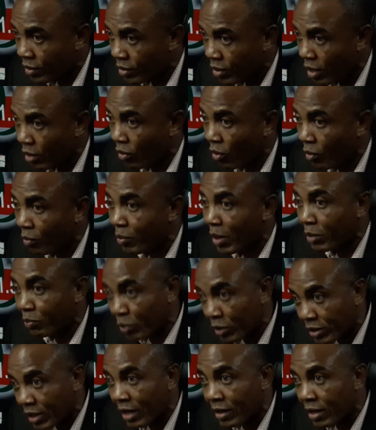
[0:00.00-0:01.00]
you know, but
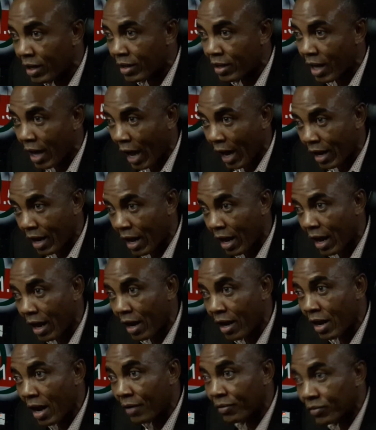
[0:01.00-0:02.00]
pretending they had uh,
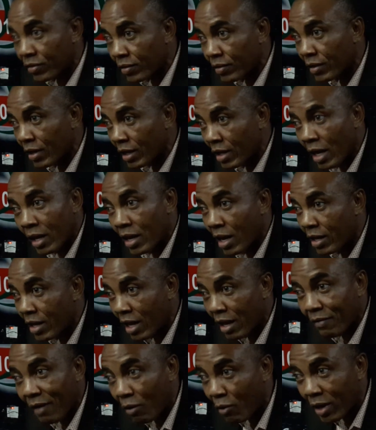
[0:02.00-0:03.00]
left, they, they, they
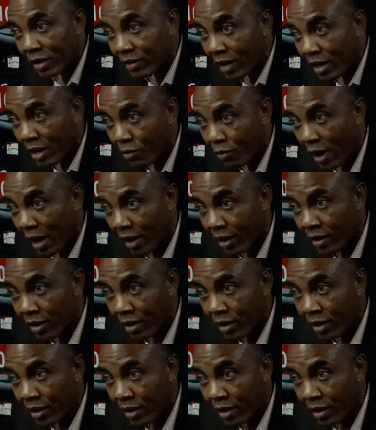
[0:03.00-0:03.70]
never went anywhere.